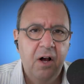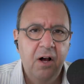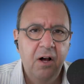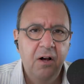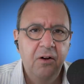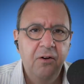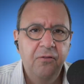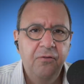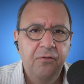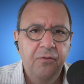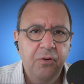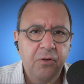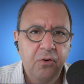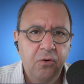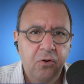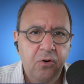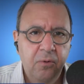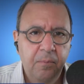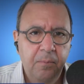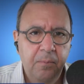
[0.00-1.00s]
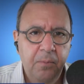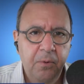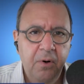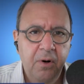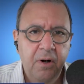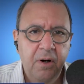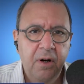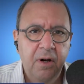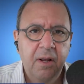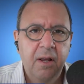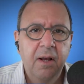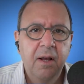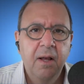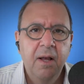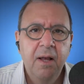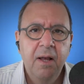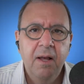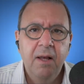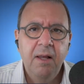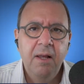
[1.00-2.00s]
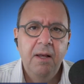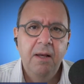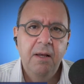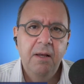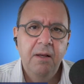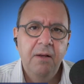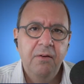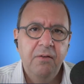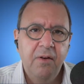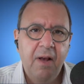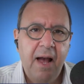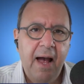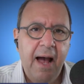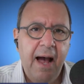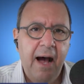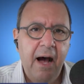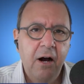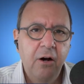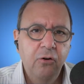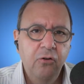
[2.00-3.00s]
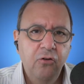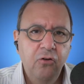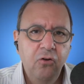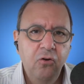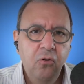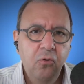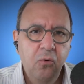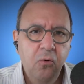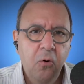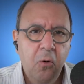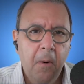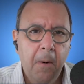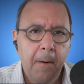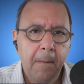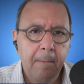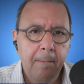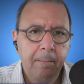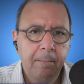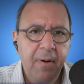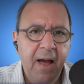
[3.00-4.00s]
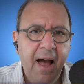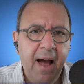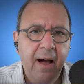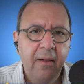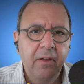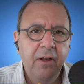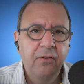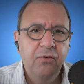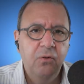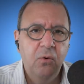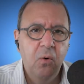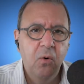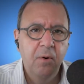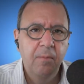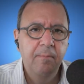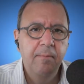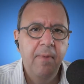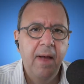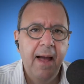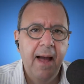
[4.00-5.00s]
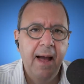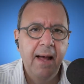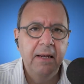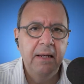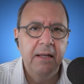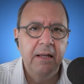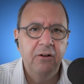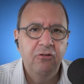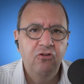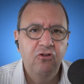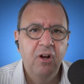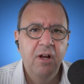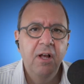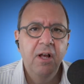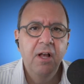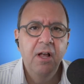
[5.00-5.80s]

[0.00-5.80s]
of your book is how to balance or manage